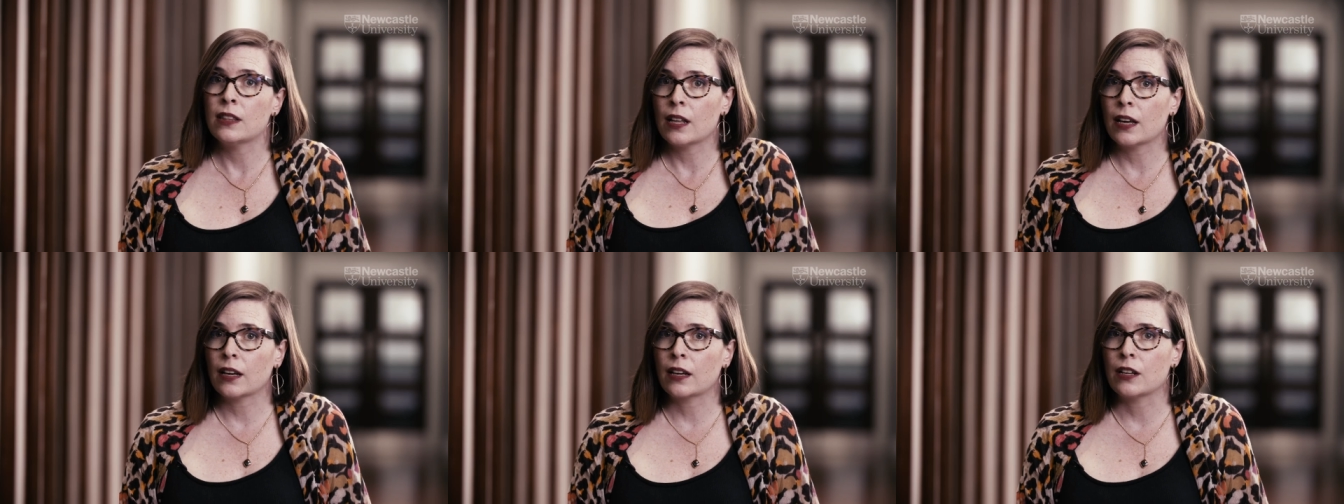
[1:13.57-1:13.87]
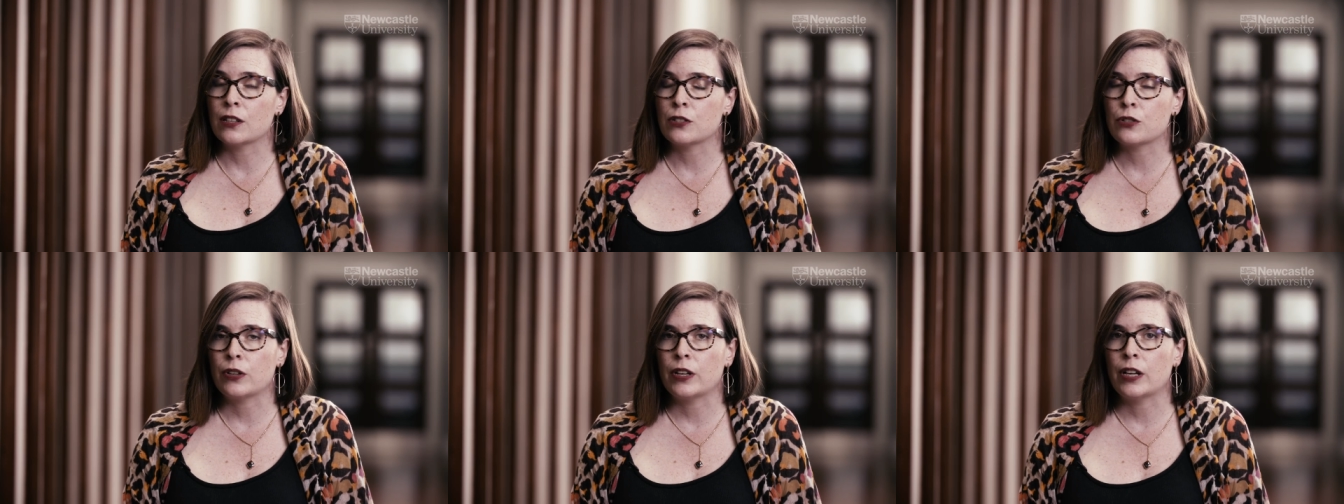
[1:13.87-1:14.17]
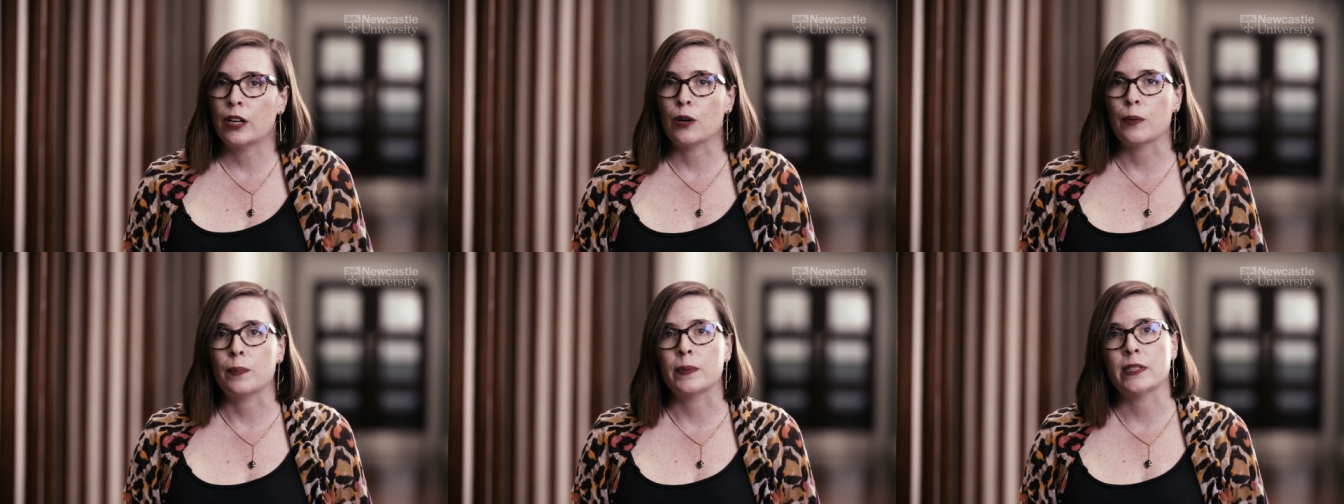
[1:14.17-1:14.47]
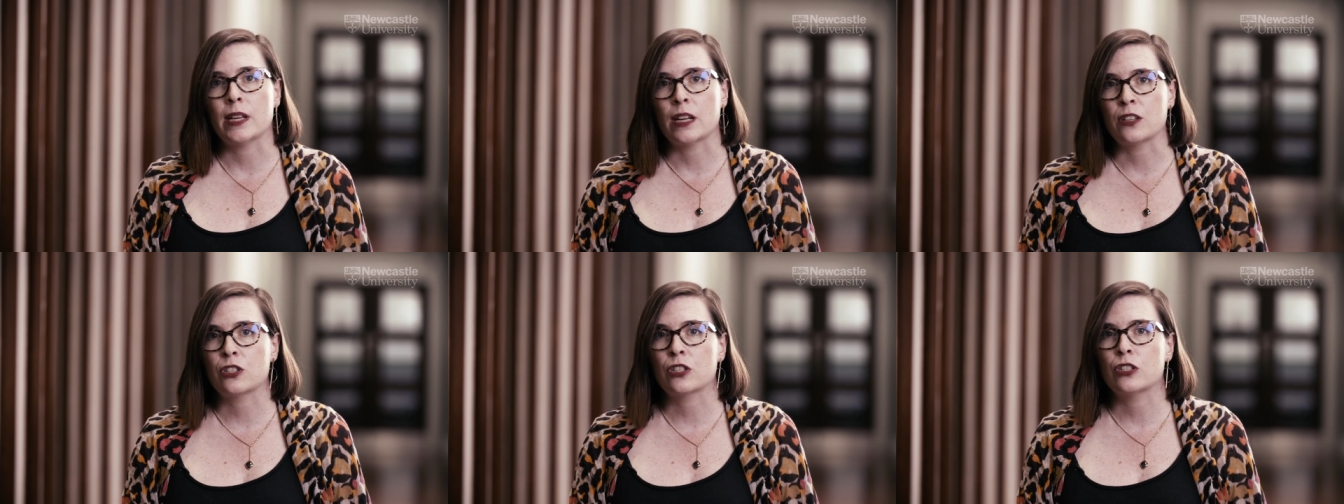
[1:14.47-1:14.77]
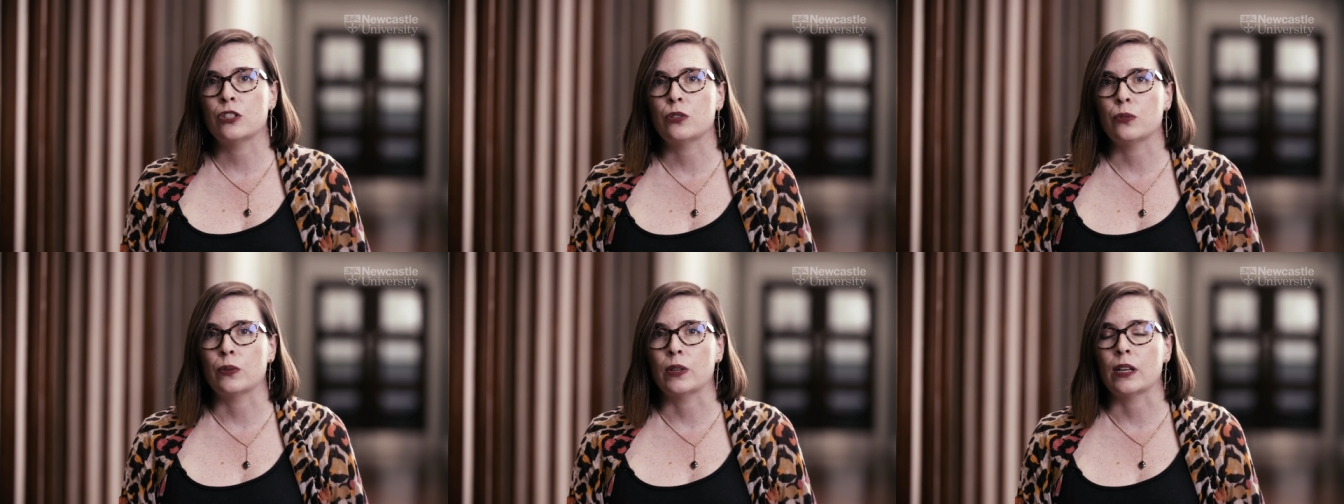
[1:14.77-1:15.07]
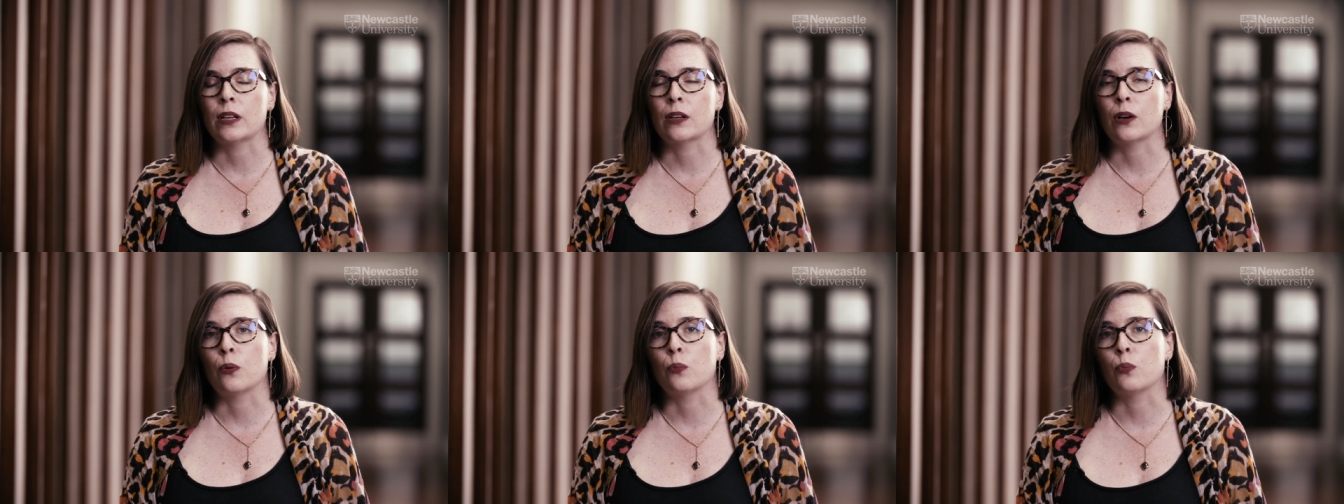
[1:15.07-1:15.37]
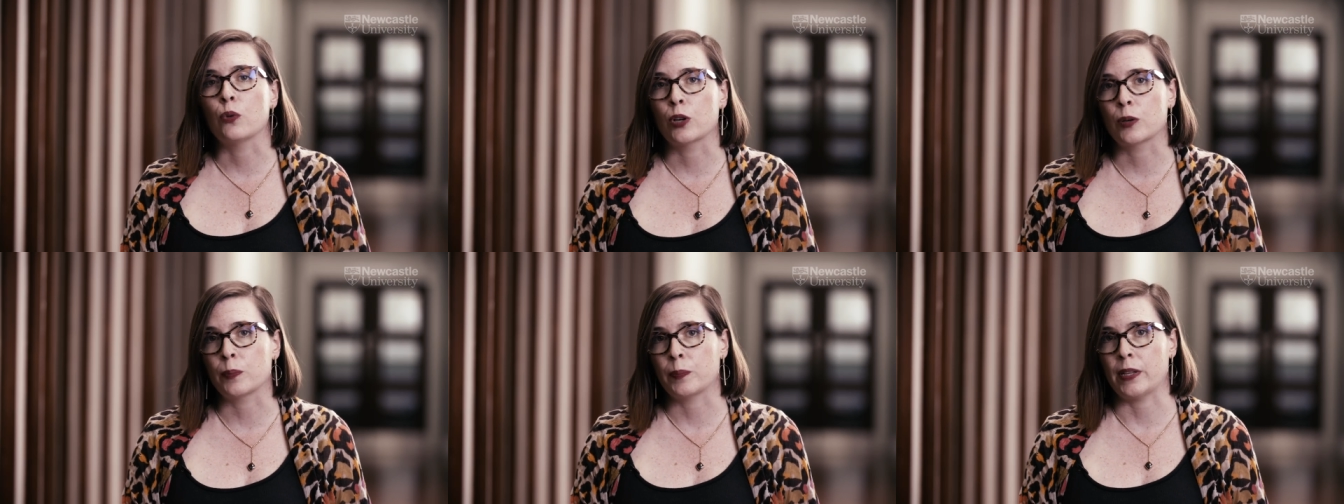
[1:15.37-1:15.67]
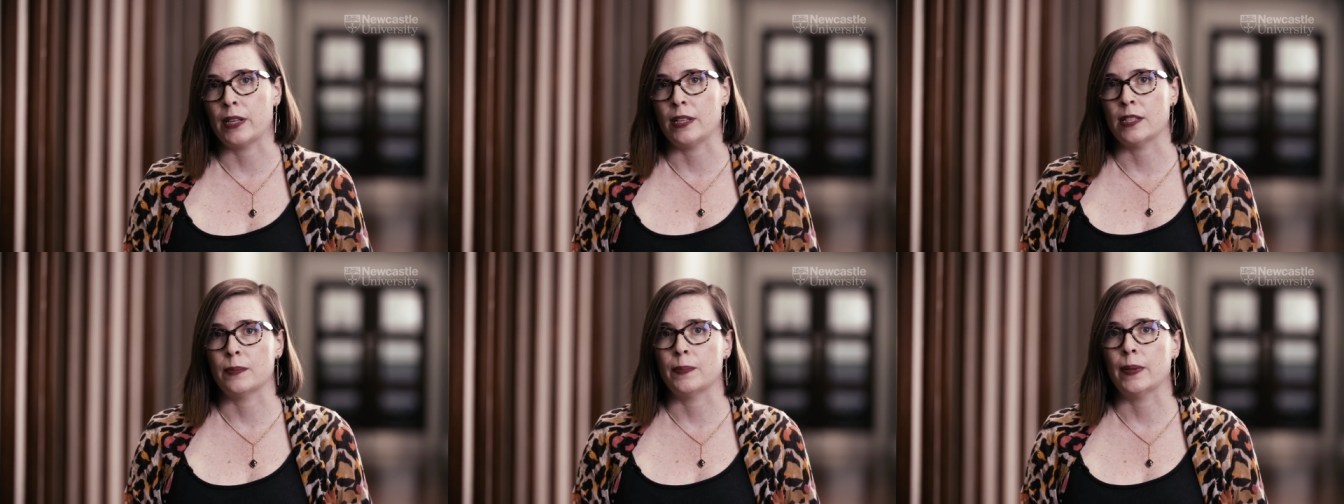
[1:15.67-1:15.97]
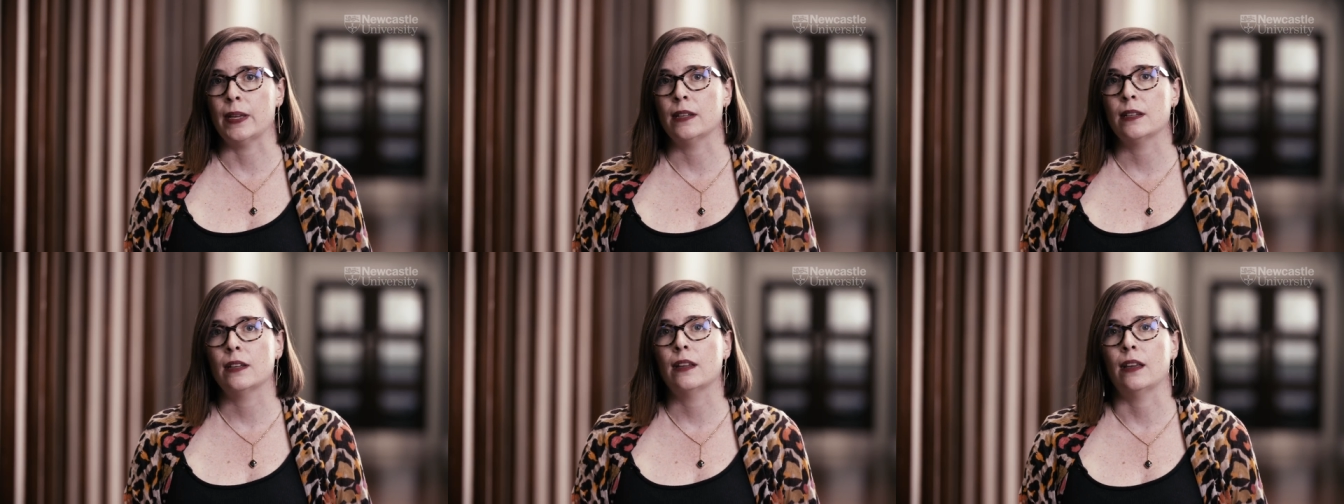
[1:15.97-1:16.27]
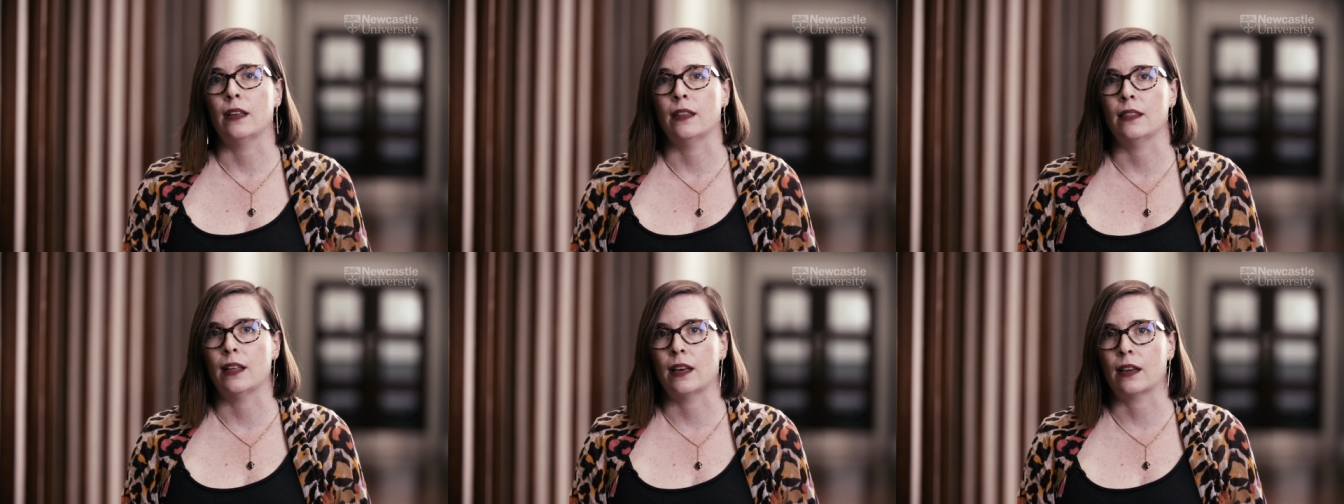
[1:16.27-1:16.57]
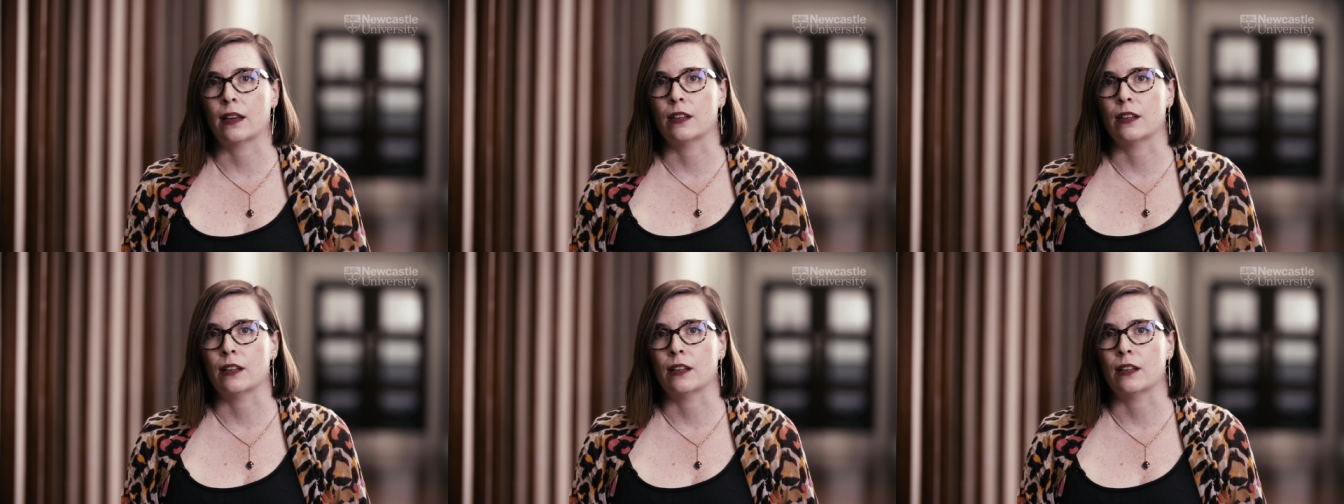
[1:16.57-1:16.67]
that country or potentially doing a work placement in that